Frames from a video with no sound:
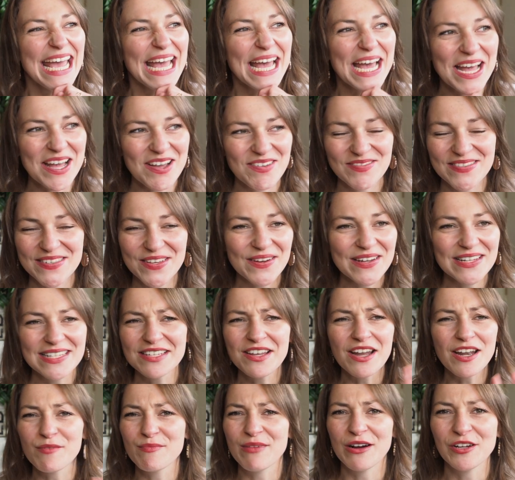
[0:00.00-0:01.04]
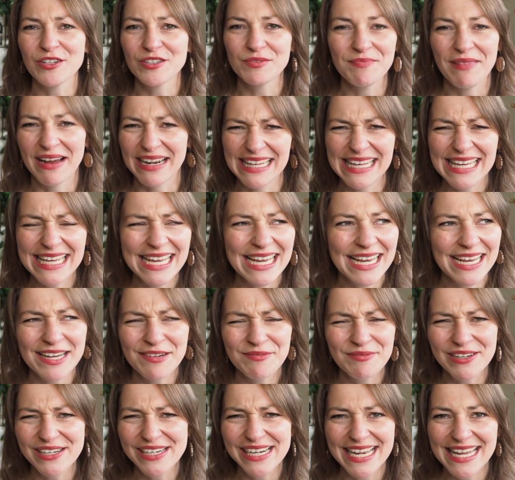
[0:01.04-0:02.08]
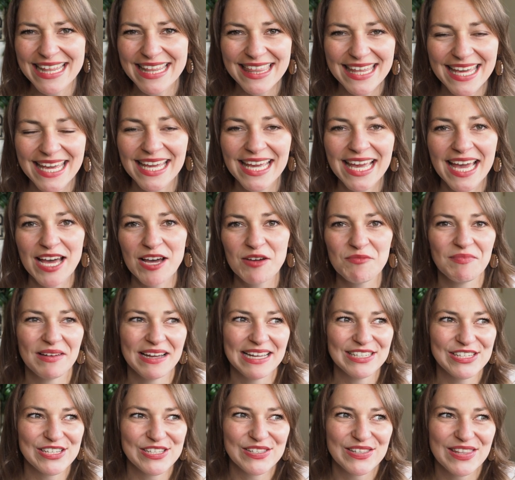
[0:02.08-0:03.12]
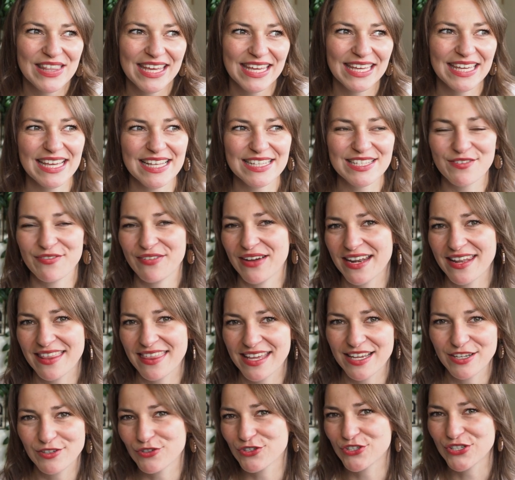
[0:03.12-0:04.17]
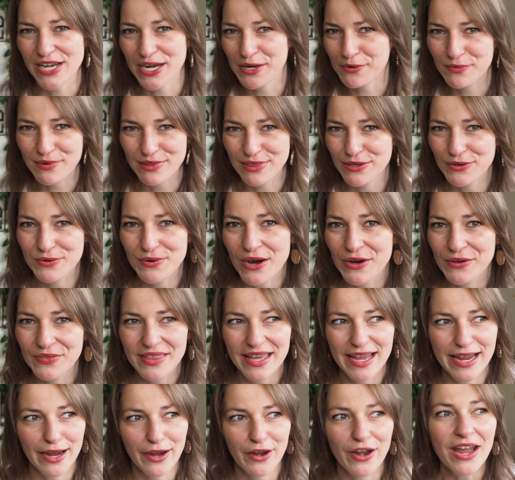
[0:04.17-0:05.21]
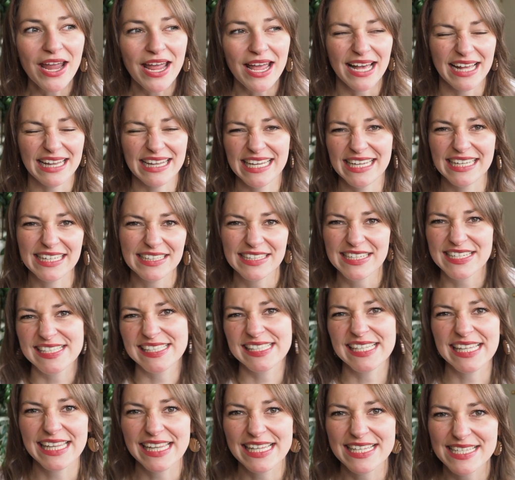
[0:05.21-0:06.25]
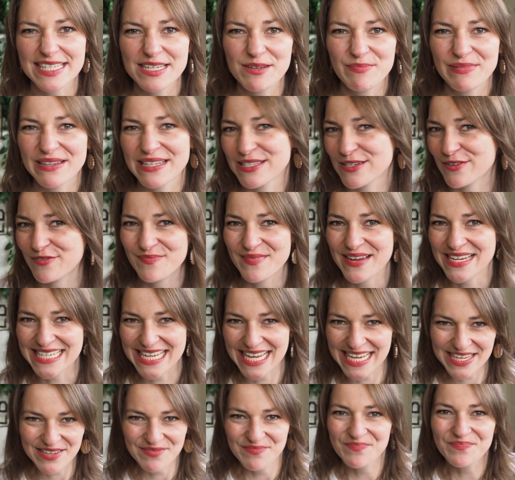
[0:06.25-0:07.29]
Um, so it's not about money um, or anything. Um, I just think it's a fun thing to share with you out there, like these little snippets of my day.